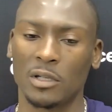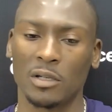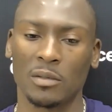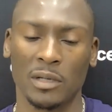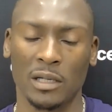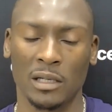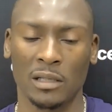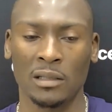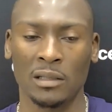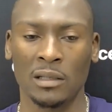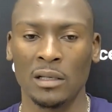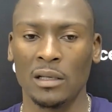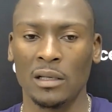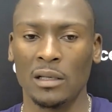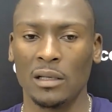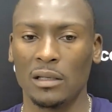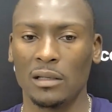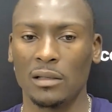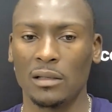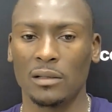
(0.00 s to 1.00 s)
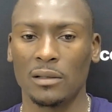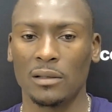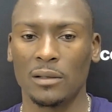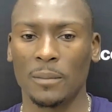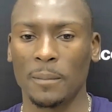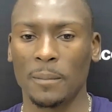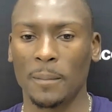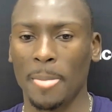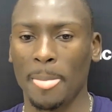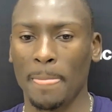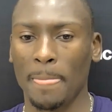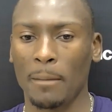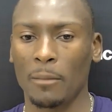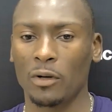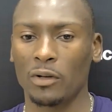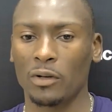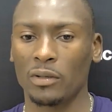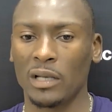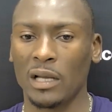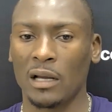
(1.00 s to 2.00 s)
But, you know,
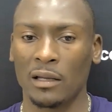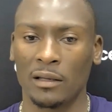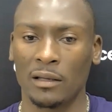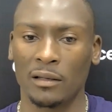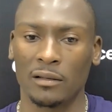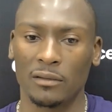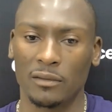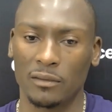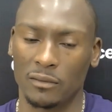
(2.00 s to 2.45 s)
when I